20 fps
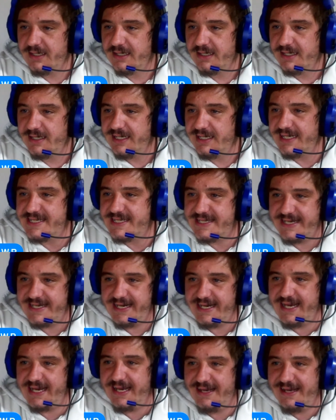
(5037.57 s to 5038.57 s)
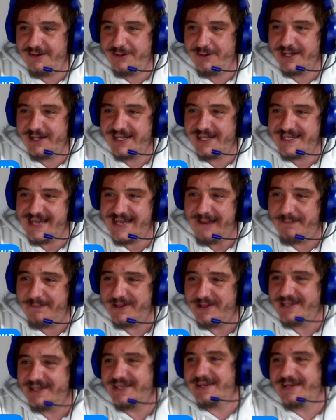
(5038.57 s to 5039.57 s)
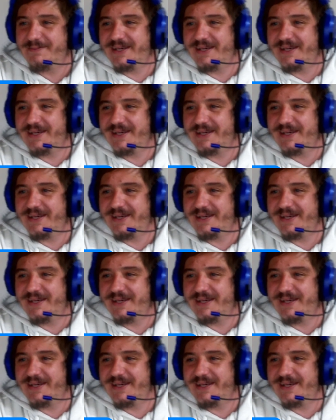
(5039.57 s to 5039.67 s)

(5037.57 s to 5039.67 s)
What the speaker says: Let's see what has happened in the